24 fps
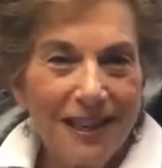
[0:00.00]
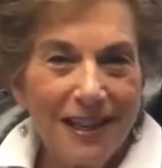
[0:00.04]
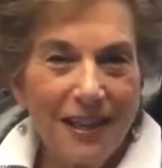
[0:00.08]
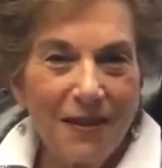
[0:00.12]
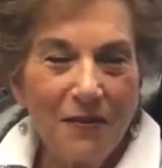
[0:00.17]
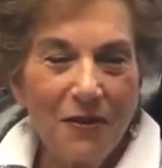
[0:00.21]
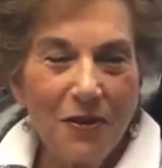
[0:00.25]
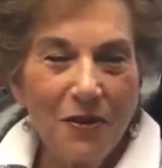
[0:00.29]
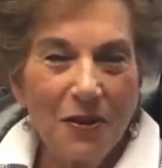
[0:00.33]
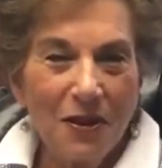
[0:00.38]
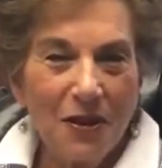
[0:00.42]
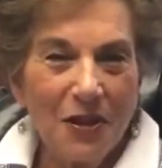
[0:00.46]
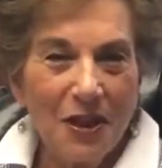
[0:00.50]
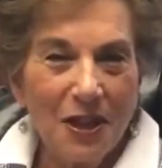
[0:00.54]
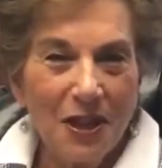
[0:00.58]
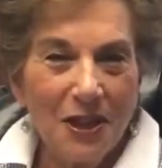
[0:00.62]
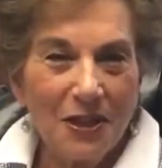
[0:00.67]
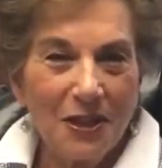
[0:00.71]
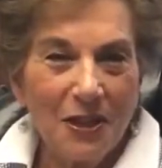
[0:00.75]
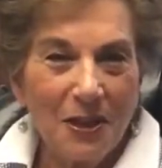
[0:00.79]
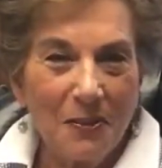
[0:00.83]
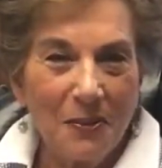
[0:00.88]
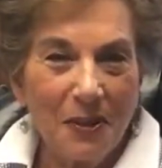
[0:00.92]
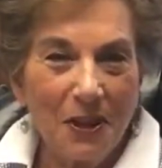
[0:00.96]
If you can think
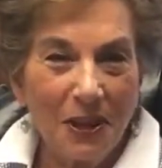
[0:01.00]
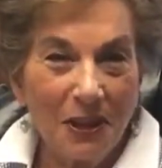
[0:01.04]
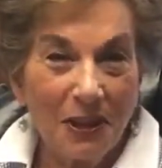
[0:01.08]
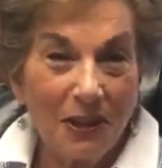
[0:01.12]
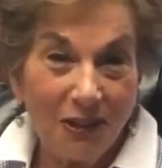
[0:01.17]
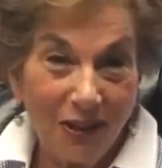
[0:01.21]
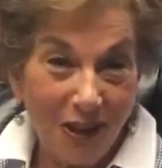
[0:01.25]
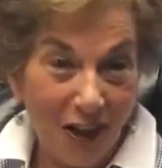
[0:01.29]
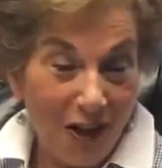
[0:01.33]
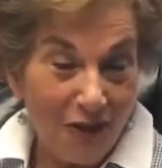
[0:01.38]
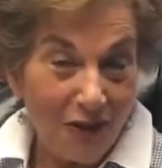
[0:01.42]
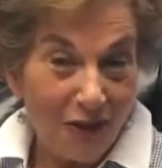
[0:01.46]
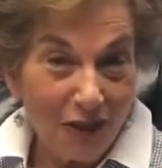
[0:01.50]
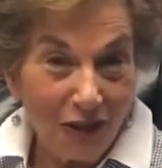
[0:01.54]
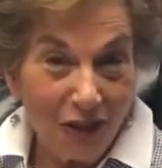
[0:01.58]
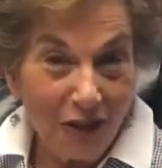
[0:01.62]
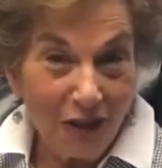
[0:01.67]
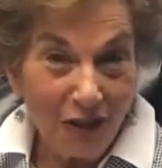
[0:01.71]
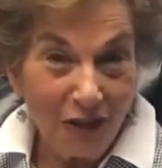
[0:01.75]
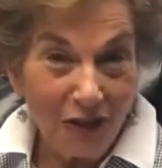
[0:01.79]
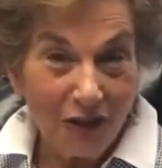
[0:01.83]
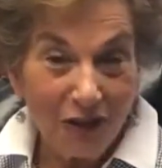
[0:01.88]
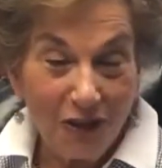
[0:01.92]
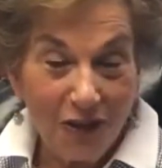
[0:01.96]
of something
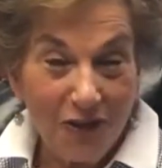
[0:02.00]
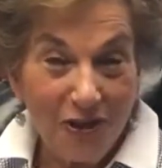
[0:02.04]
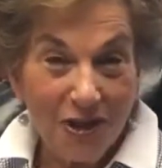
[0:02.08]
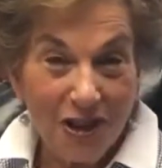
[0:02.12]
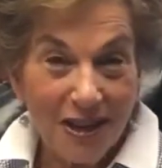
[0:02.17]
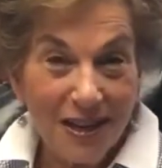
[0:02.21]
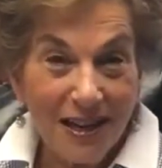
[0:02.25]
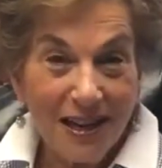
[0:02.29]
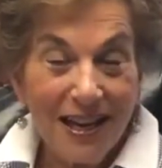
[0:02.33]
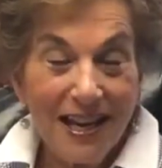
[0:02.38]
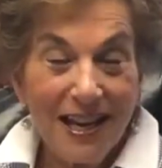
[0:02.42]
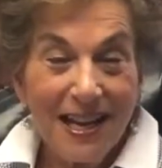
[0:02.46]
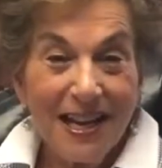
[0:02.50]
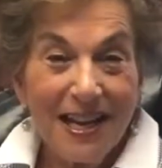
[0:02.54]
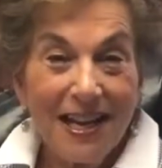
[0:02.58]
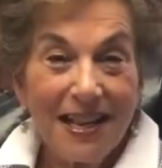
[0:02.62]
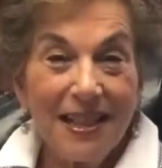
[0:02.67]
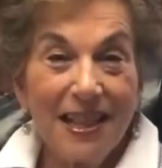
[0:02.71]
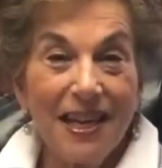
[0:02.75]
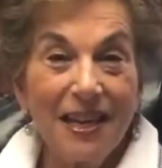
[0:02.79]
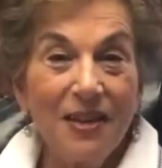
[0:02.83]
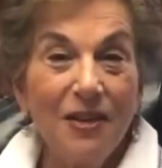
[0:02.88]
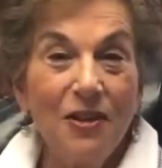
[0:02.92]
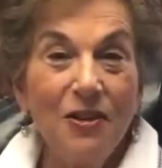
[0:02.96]
clever for it,
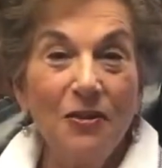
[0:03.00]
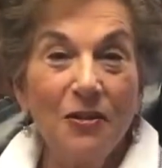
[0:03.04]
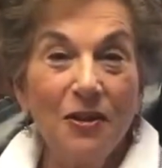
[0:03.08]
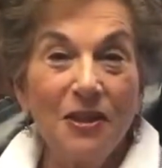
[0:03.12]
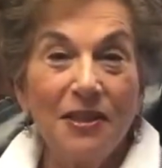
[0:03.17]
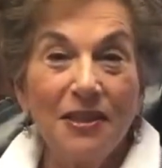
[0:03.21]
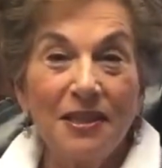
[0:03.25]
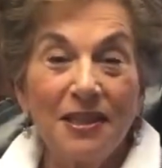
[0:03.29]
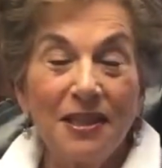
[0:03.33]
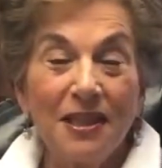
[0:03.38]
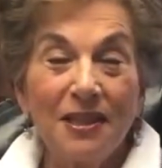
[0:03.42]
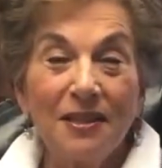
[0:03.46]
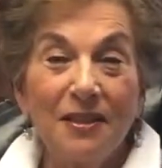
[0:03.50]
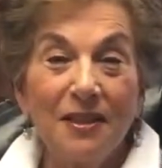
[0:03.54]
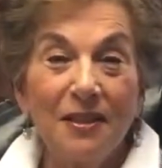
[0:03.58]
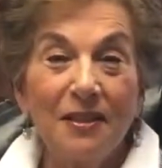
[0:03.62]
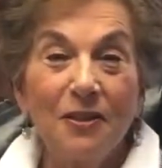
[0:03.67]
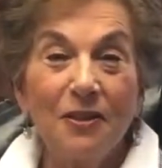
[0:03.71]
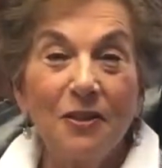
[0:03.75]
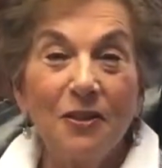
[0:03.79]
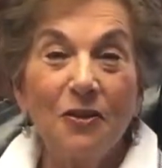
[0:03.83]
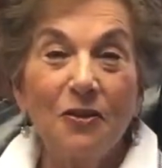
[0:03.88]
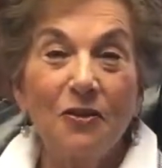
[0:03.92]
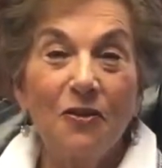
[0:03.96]
then you can send
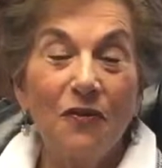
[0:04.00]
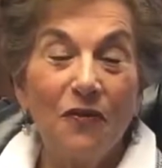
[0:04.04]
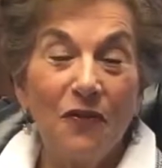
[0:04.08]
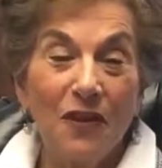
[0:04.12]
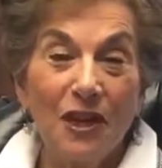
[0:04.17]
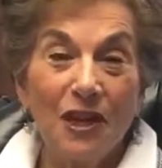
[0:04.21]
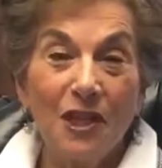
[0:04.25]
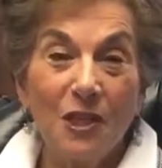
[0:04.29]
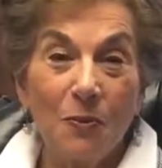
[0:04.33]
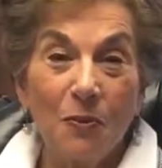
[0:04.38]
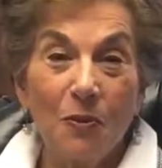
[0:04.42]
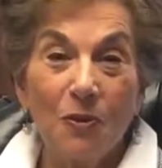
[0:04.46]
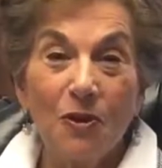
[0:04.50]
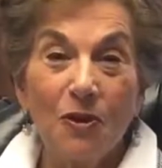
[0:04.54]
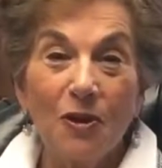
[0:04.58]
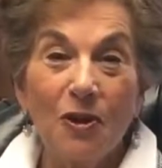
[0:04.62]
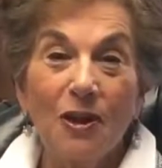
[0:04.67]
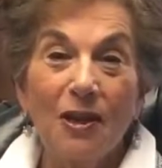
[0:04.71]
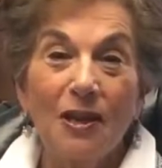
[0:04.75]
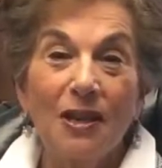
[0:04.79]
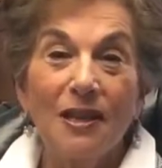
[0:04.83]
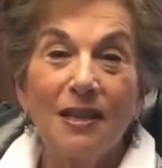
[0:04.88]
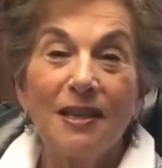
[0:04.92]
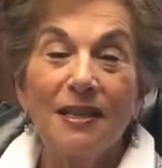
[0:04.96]
it to
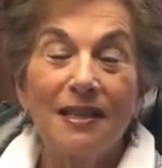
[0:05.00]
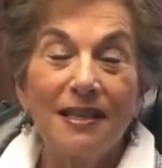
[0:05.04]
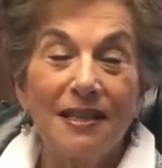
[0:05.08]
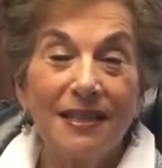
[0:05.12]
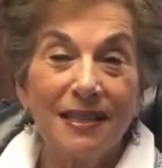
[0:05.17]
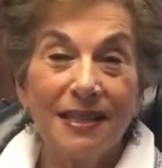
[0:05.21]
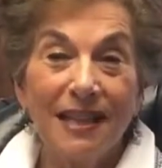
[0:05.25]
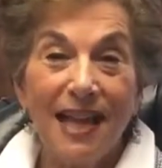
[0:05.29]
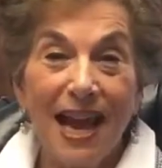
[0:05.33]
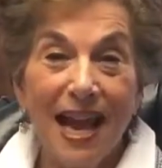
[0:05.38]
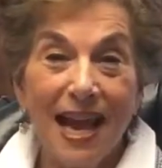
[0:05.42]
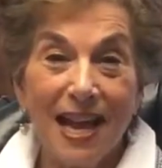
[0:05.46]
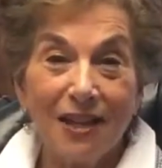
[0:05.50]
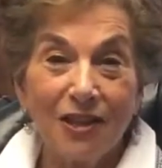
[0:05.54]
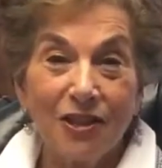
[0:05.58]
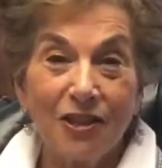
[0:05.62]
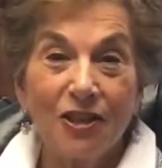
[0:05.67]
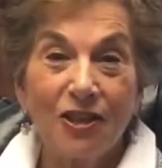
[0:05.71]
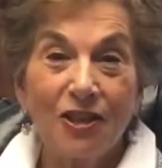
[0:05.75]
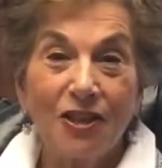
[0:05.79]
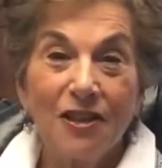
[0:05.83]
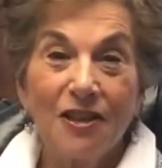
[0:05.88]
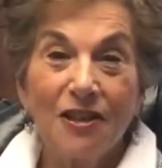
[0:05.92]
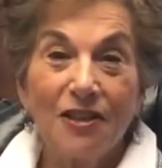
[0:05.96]
Facebook slash